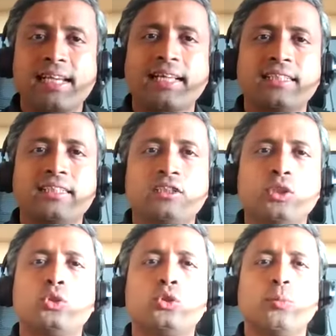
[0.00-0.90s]
like this
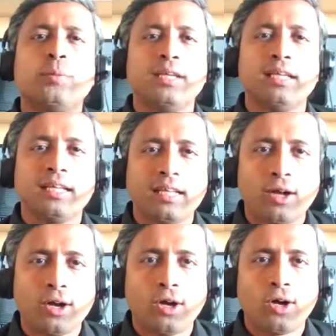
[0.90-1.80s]
you should be
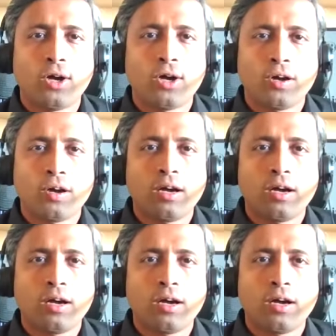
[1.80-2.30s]
uh,